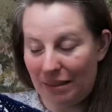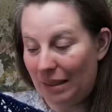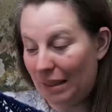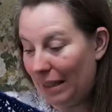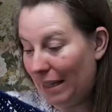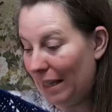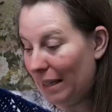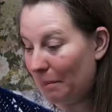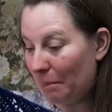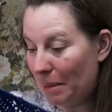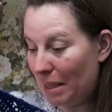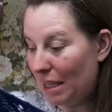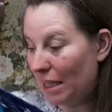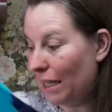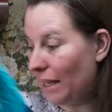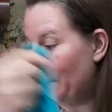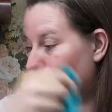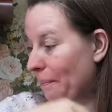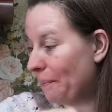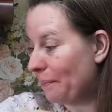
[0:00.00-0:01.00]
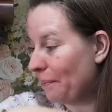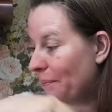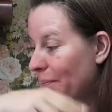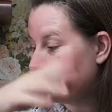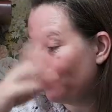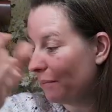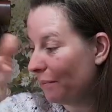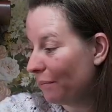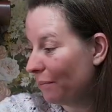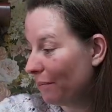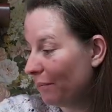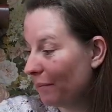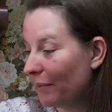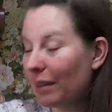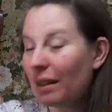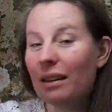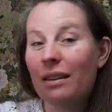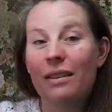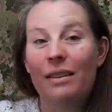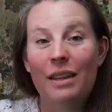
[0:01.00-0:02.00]
let me see.
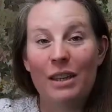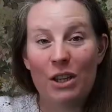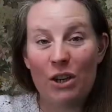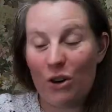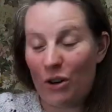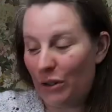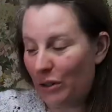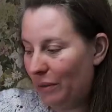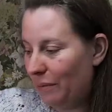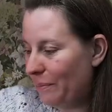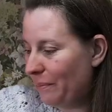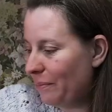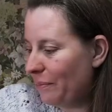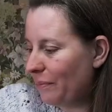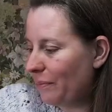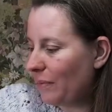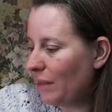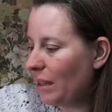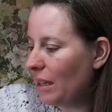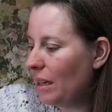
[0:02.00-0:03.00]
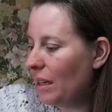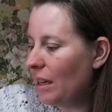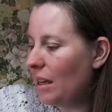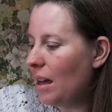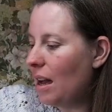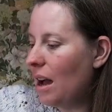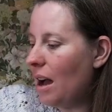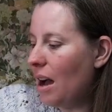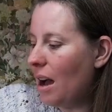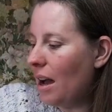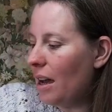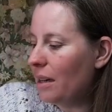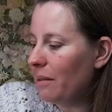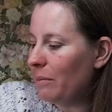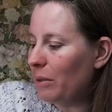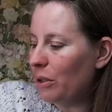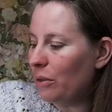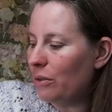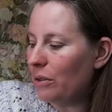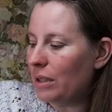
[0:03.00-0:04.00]
The yarn. I'm
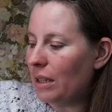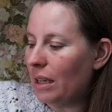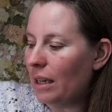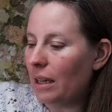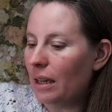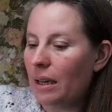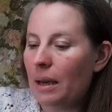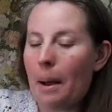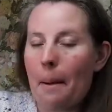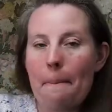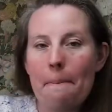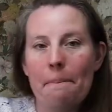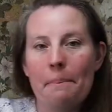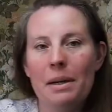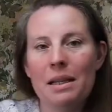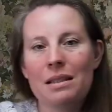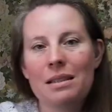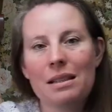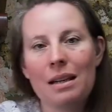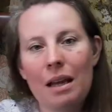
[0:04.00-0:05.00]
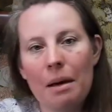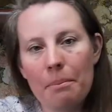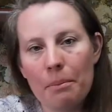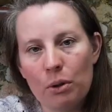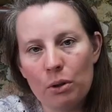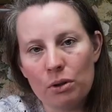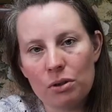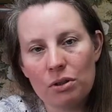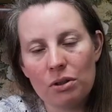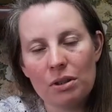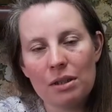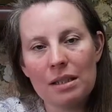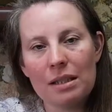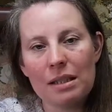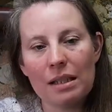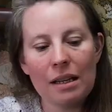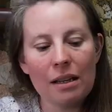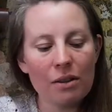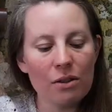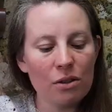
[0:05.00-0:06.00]
using Miss Lamotte
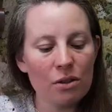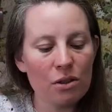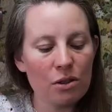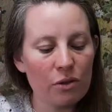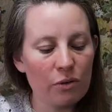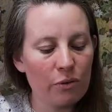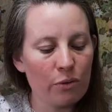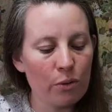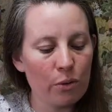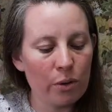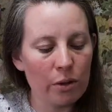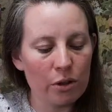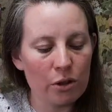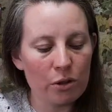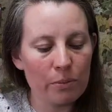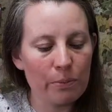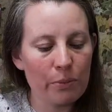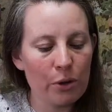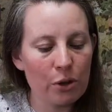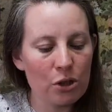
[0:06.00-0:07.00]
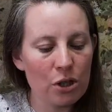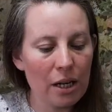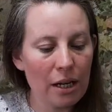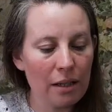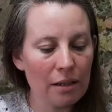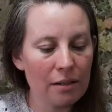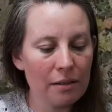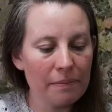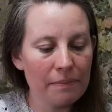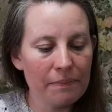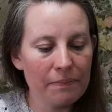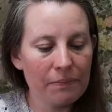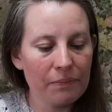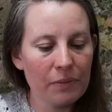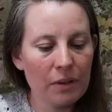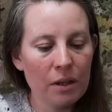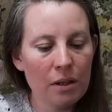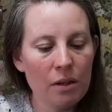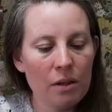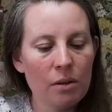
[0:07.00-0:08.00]
singles for this project,
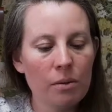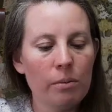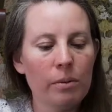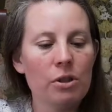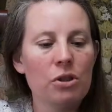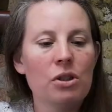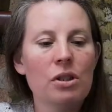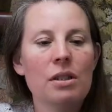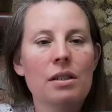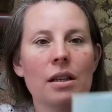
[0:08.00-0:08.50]
which is